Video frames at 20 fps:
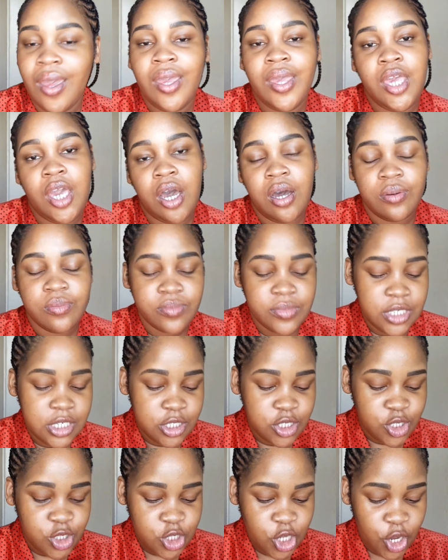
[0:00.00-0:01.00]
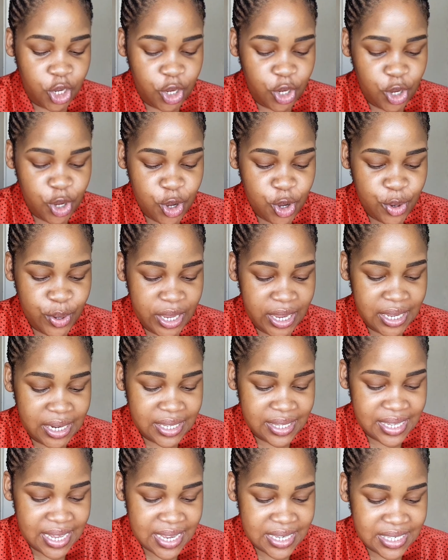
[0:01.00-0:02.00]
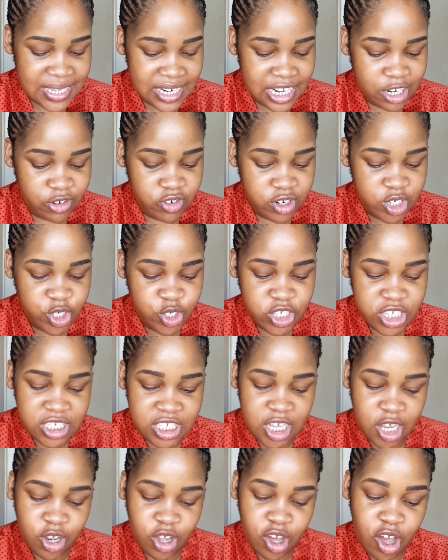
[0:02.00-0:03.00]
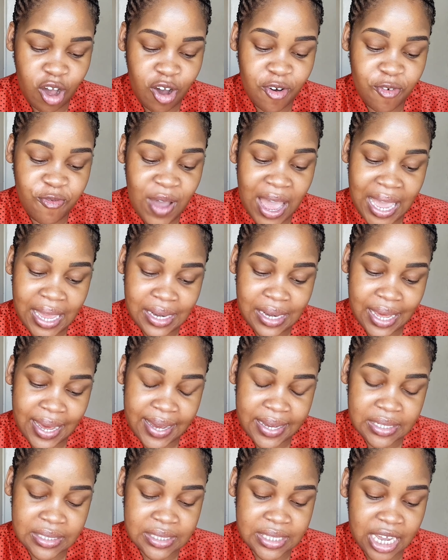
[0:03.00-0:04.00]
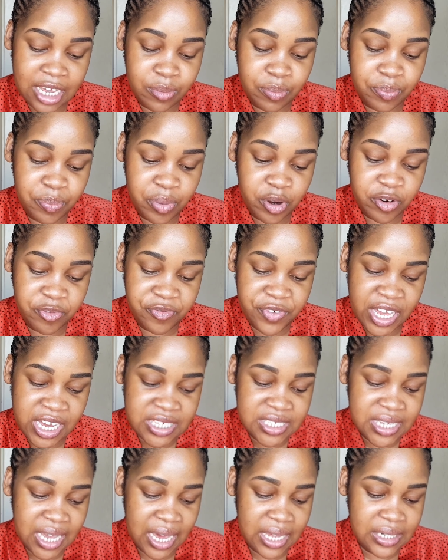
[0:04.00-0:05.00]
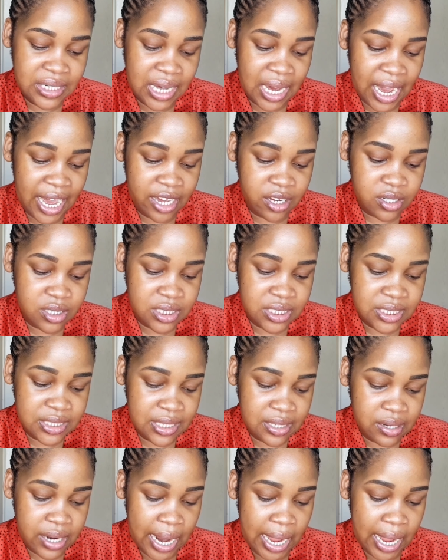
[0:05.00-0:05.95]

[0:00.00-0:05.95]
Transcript: yeah, so it says that it reduces the look of fine lines and perfects under eye concealer